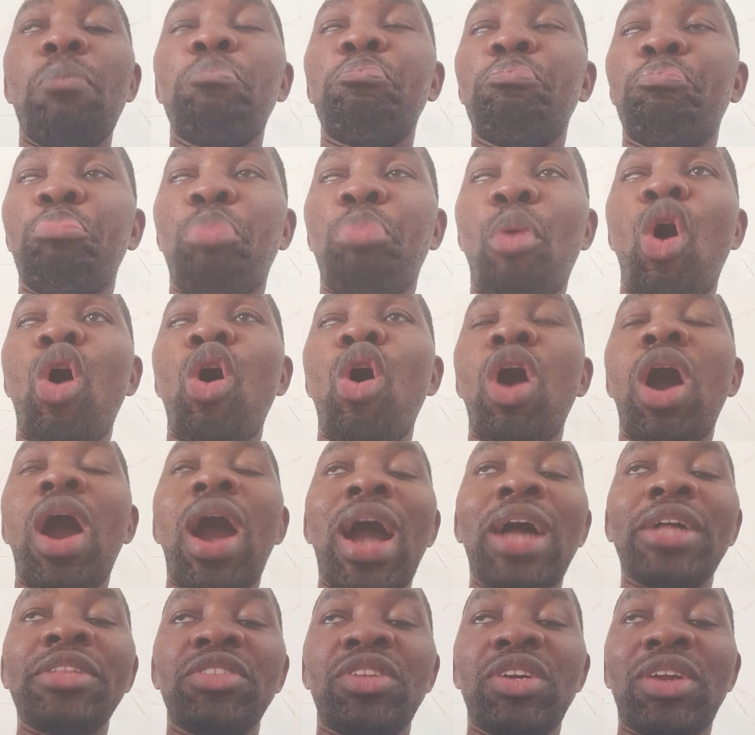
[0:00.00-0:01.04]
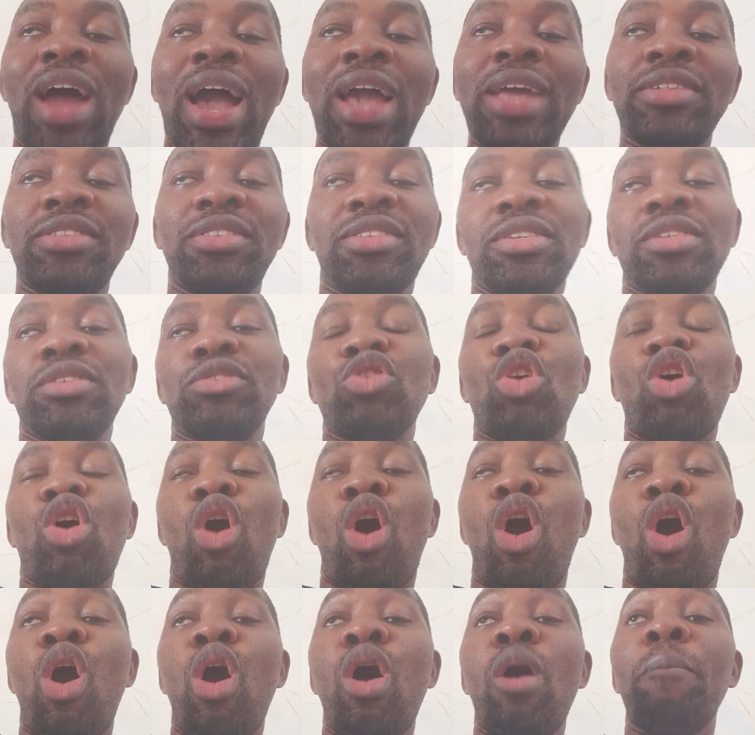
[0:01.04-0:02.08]
poor handwriting,
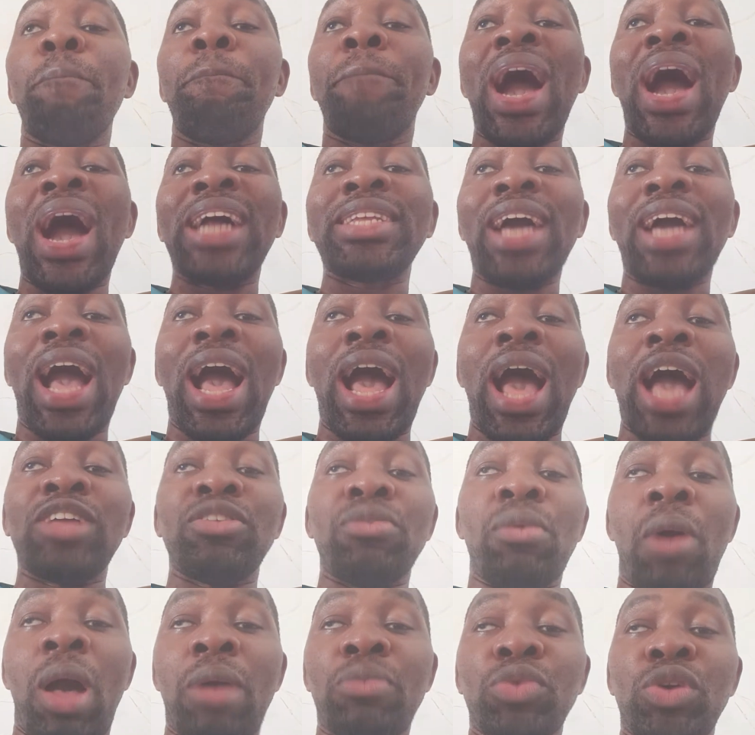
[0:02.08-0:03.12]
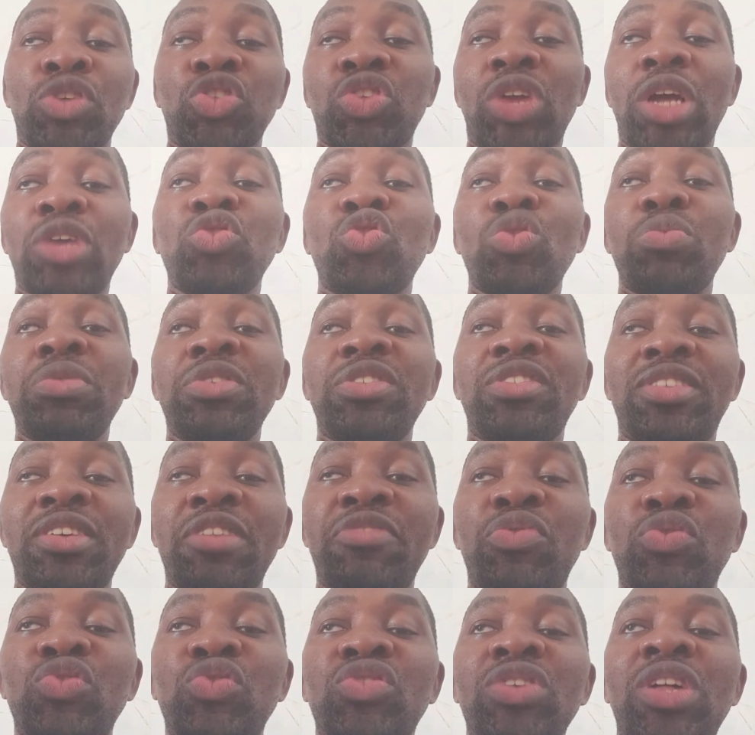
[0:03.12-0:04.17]
or bad I'm just trying to be
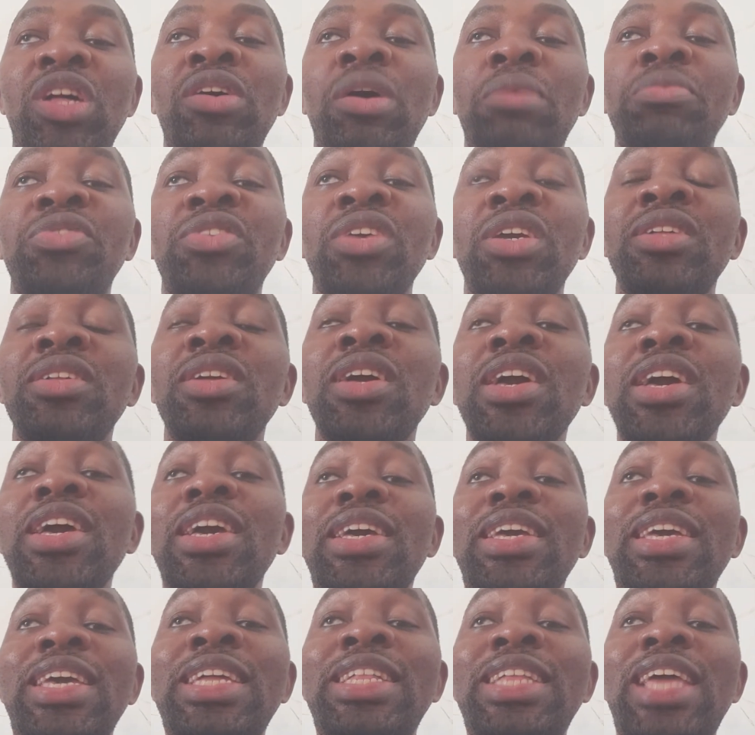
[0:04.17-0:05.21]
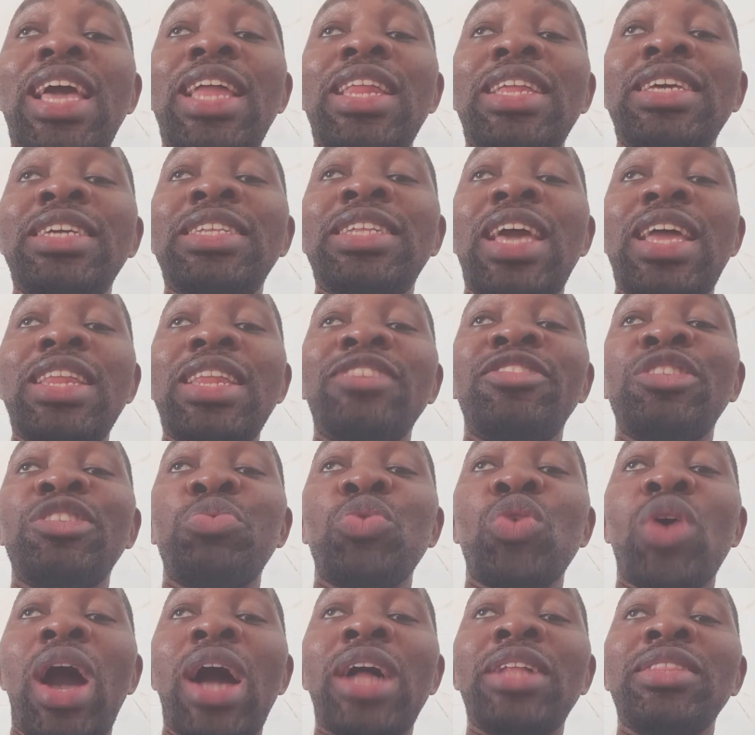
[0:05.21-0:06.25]
civil, so that I'm saying
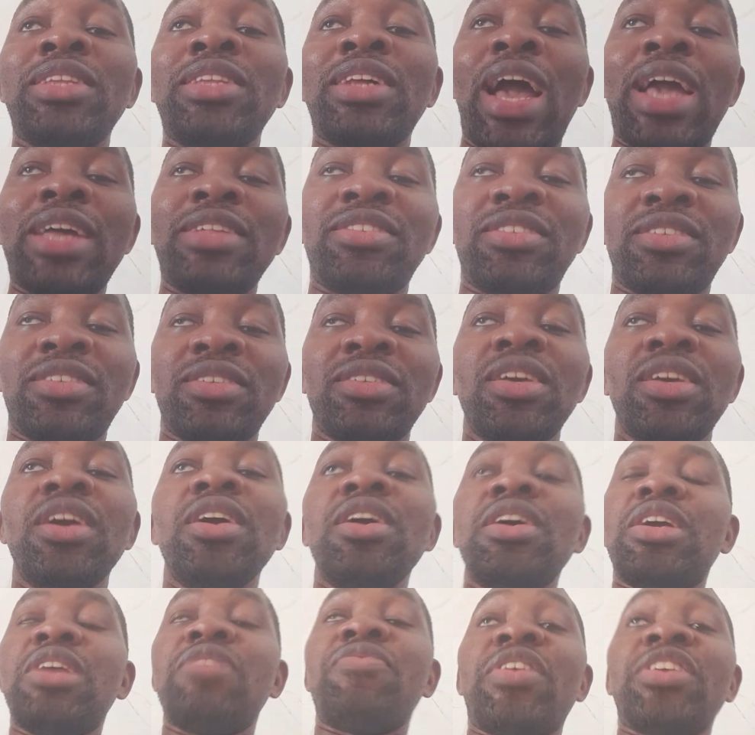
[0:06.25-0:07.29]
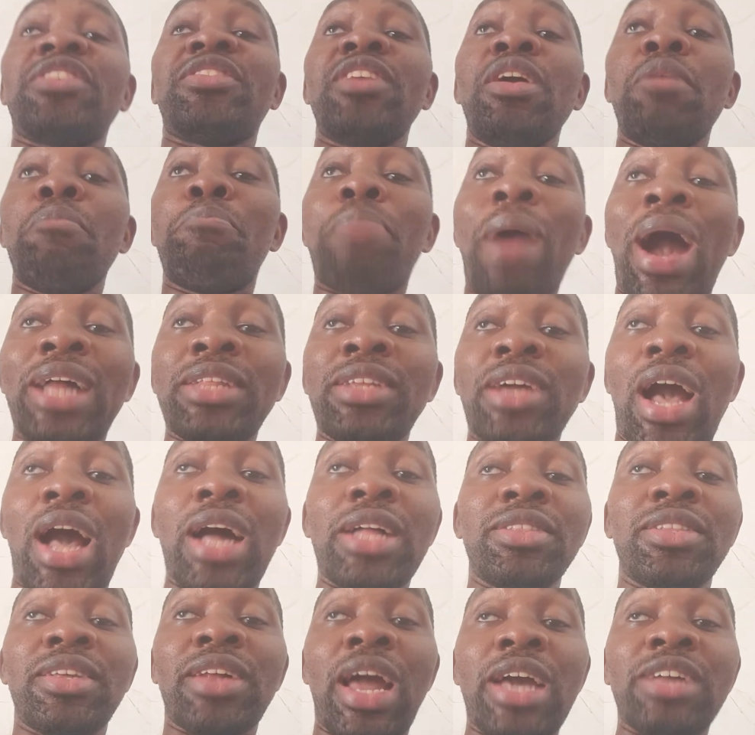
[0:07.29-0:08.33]
ineligible handwriting. If I say bad
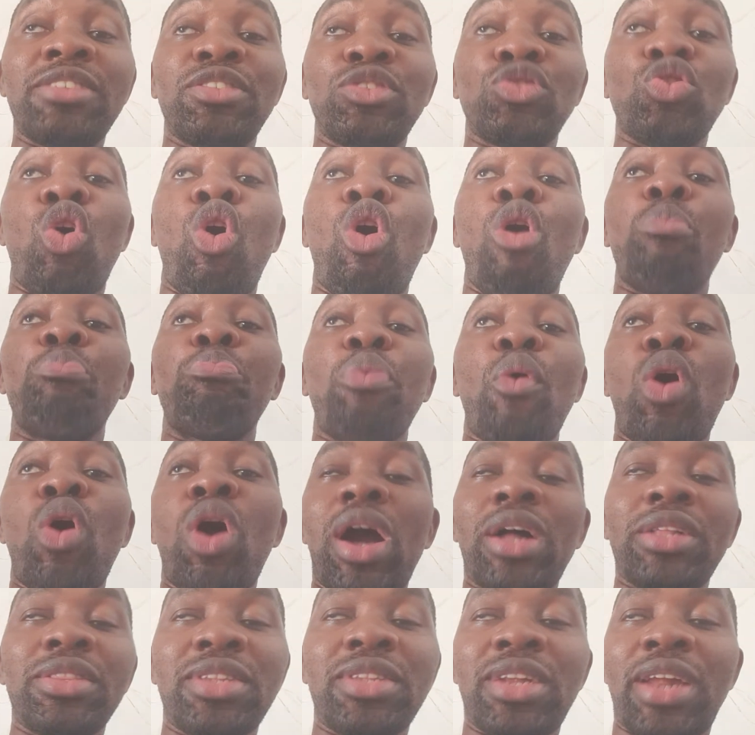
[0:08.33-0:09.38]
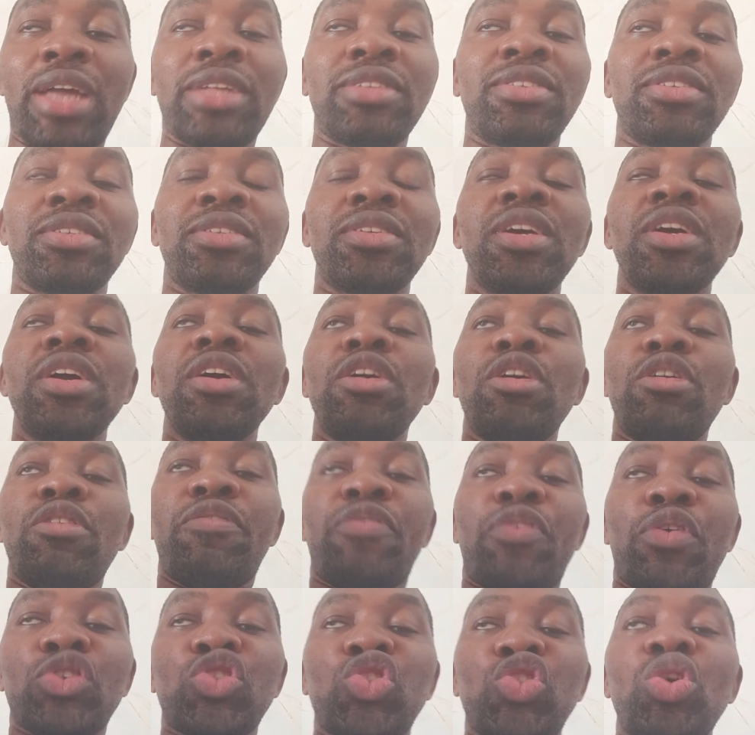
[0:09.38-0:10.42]
handwriting or poor handwriting,
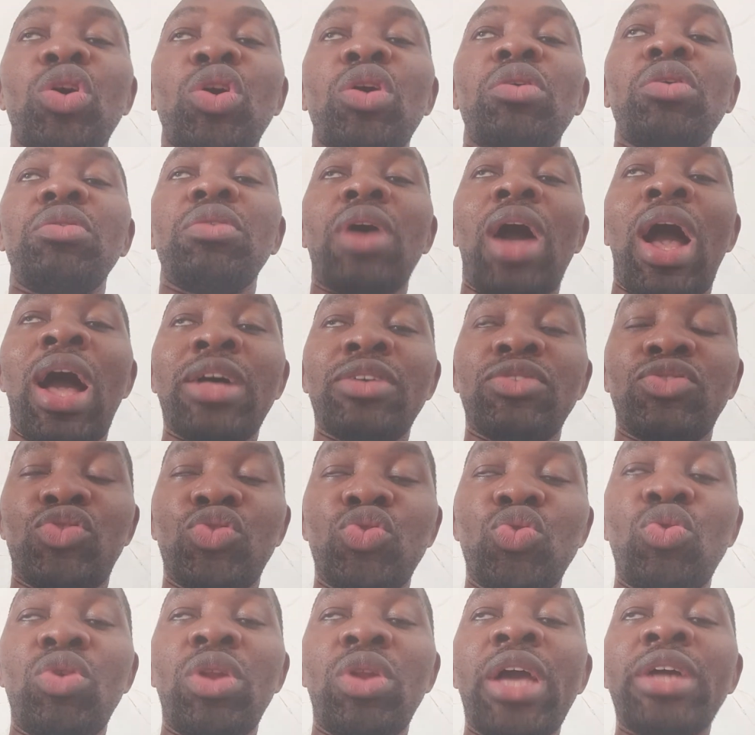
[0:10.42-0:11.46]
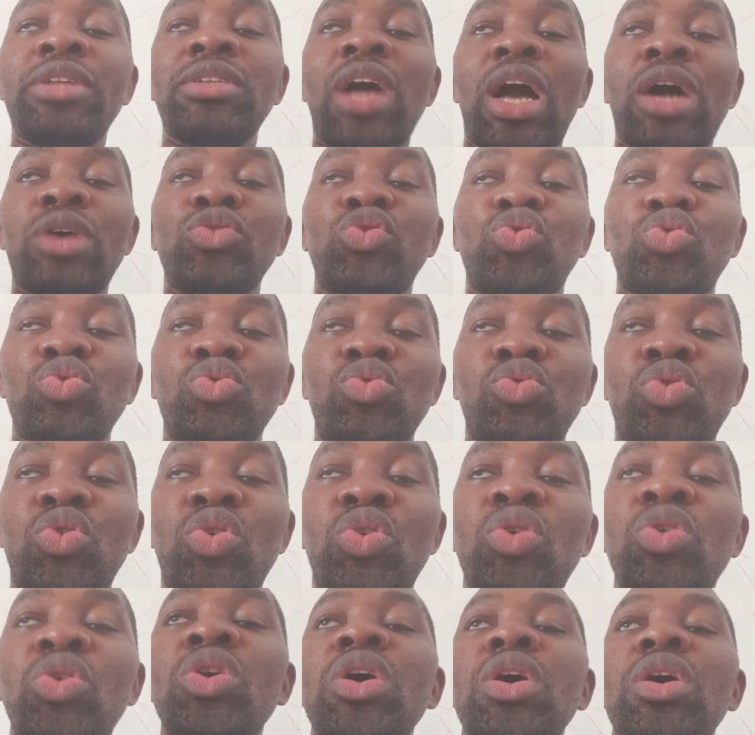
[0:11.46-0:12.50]
for sure, as you learn how to
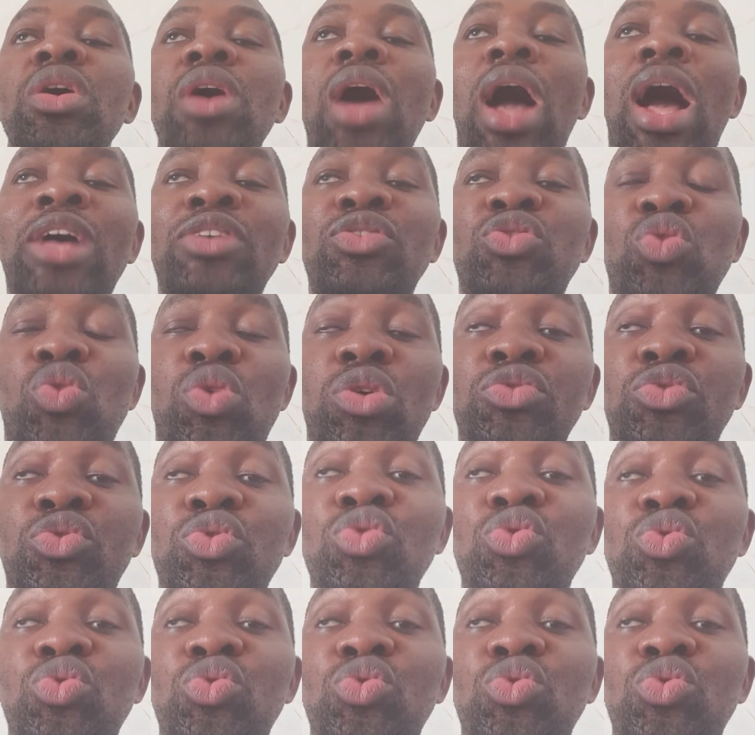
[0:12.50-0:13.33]
grow, as you continue